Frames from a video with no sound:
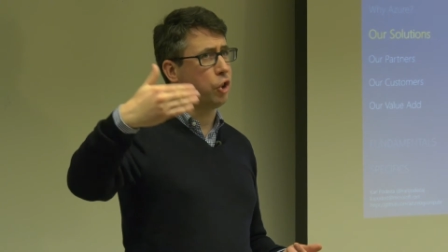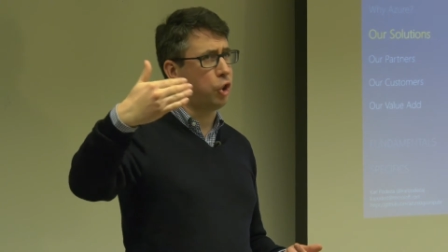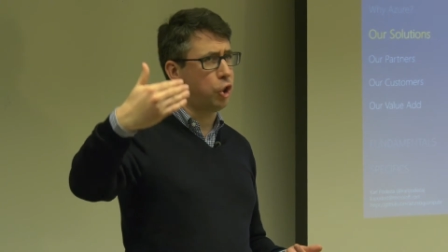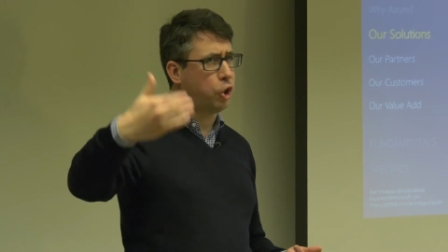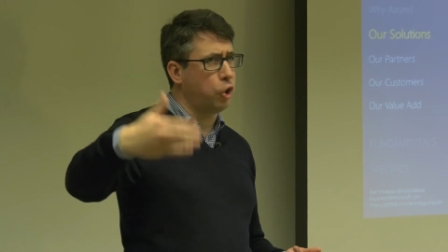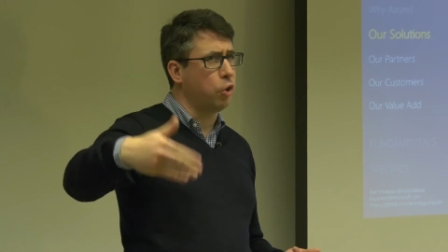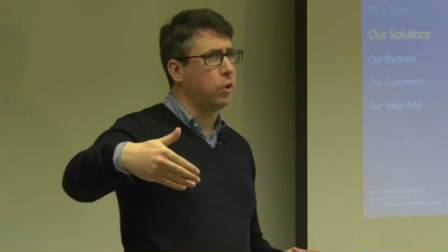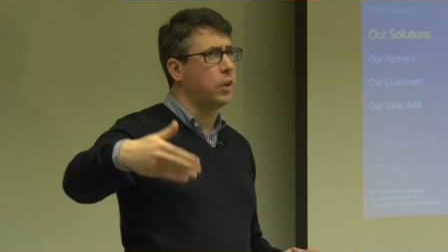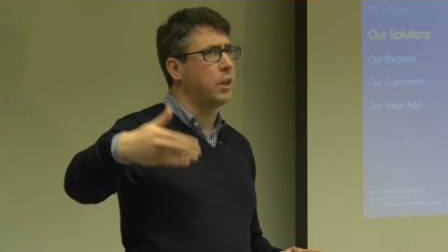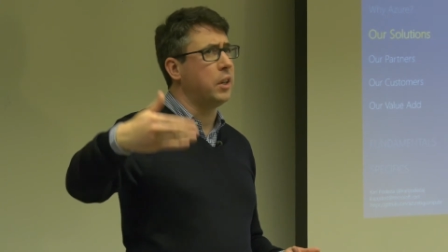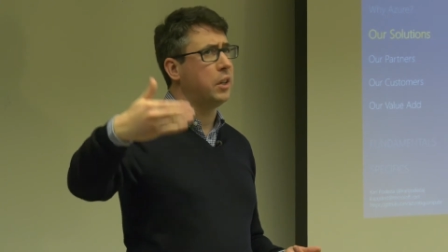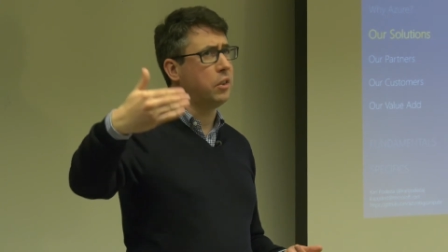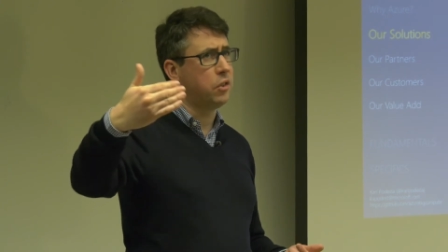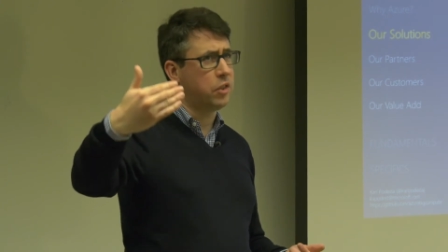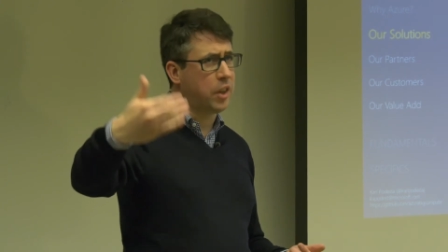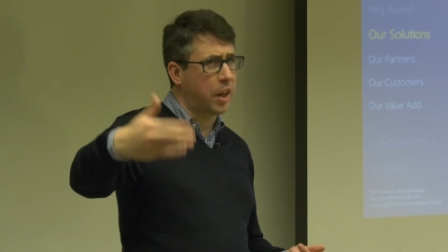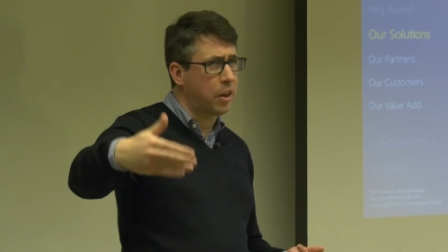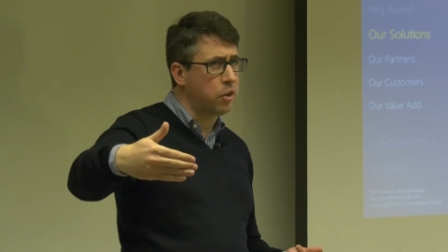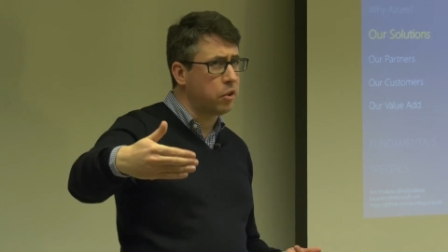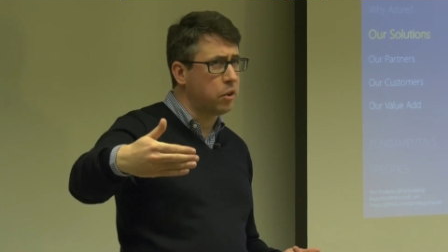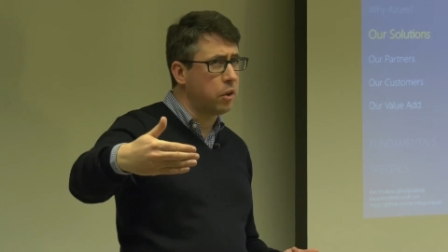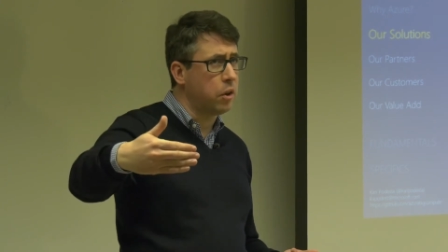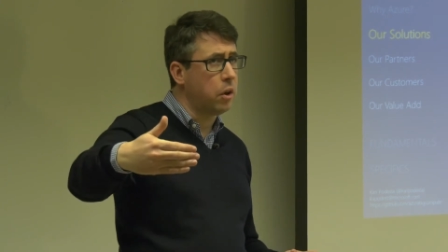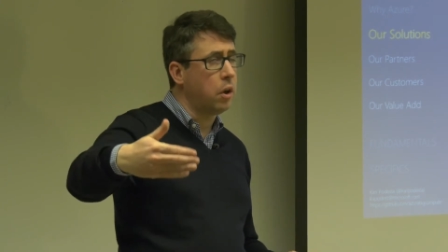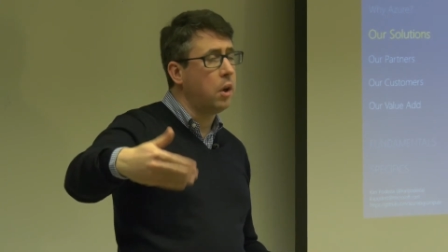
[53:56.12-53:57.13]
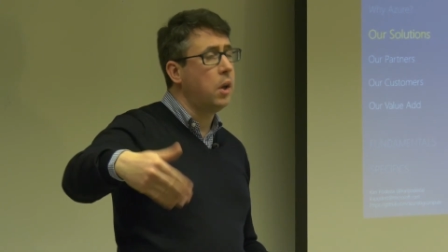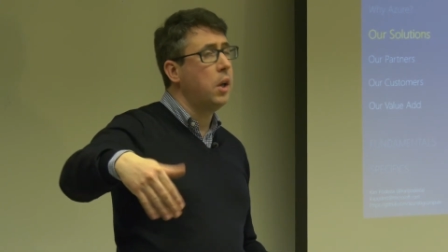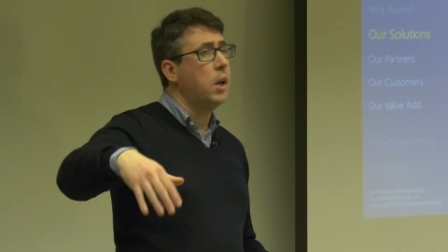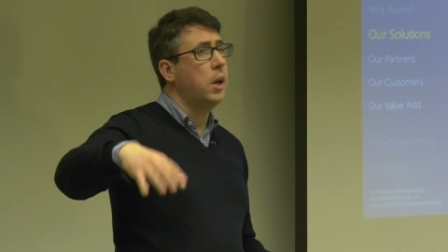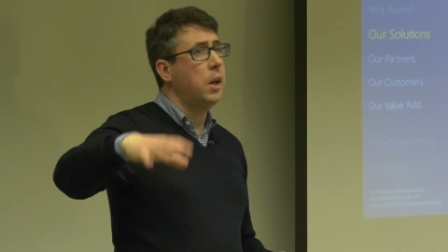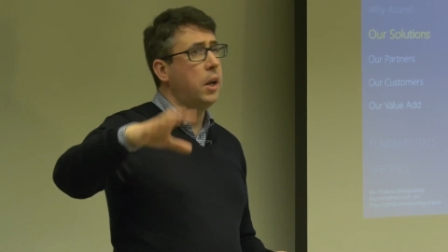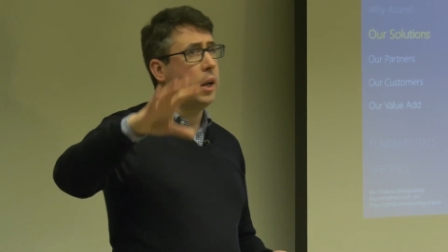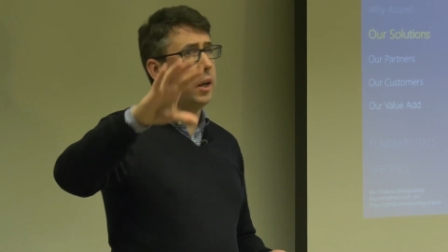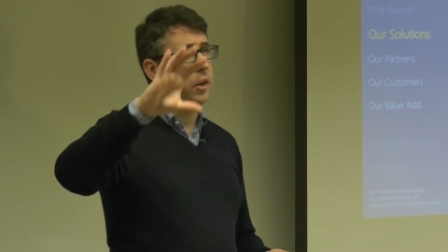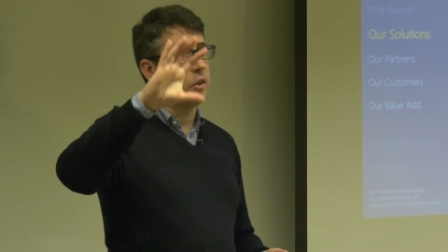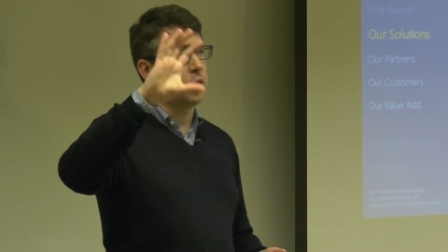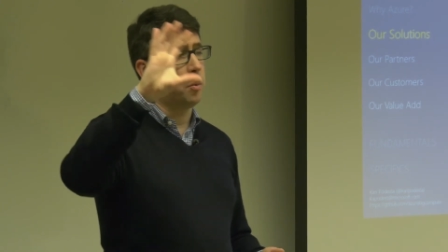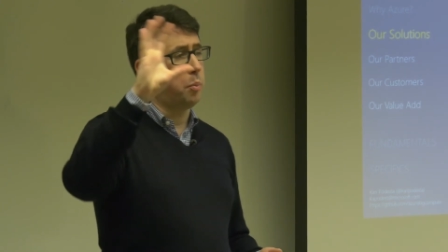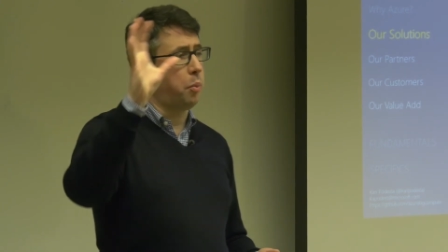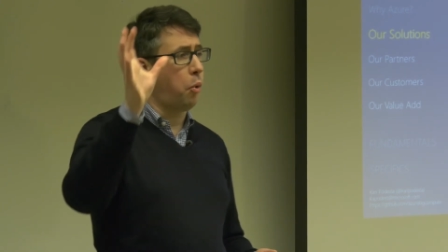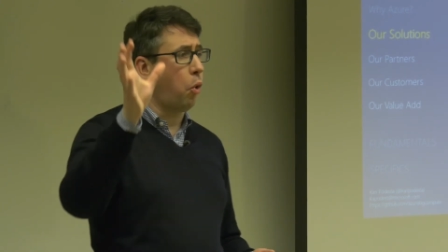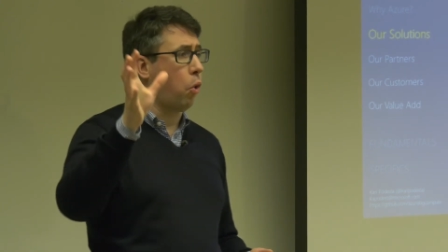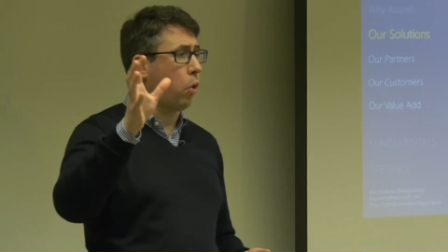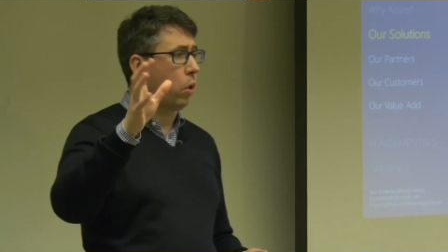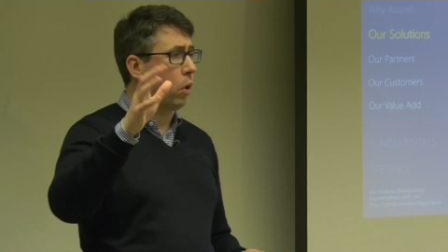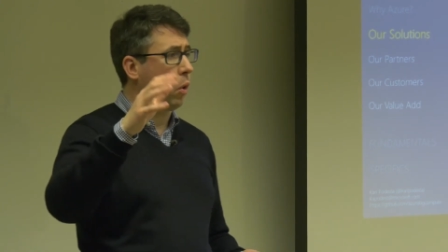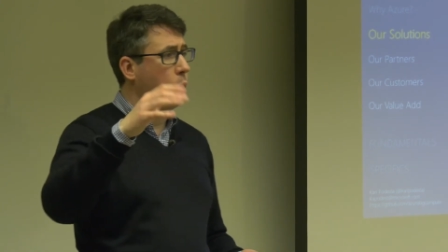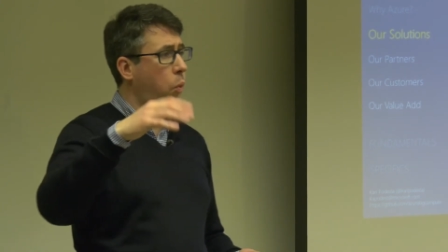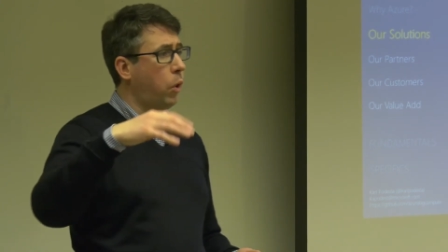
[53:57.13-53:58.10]
Alright?
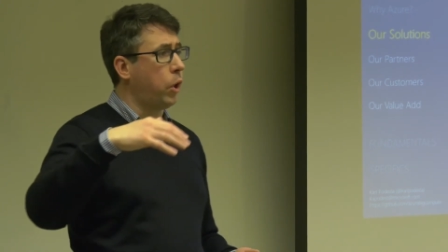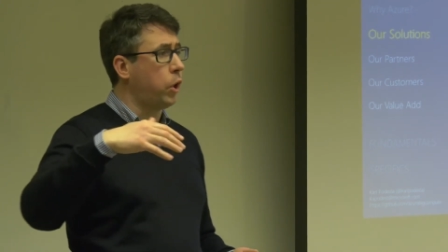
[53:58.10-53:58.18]
So